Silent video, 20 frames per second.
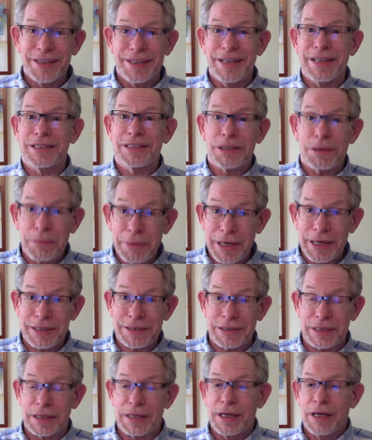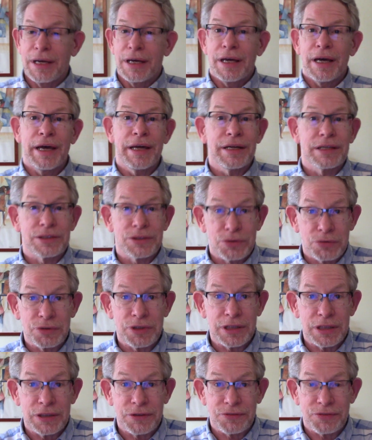It's amazing. And it's
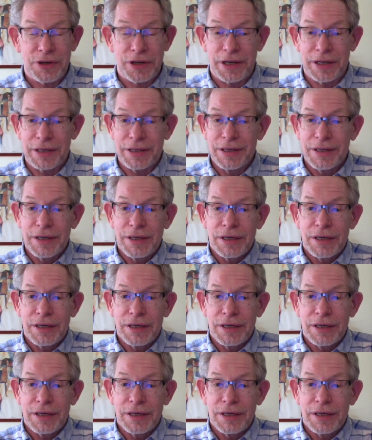really fun.